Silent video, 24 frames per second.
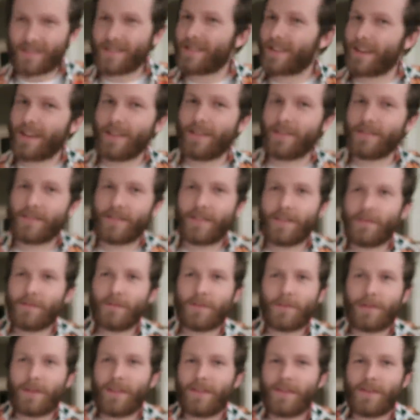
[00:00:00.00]
on sale, so it
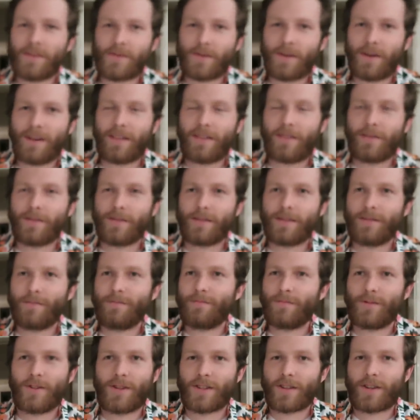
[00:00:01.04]
was one of those where I
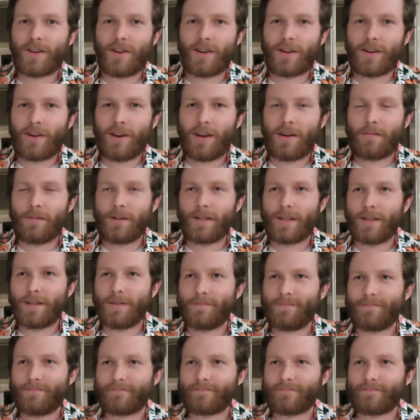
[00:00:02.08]
thought, just gotta grab it.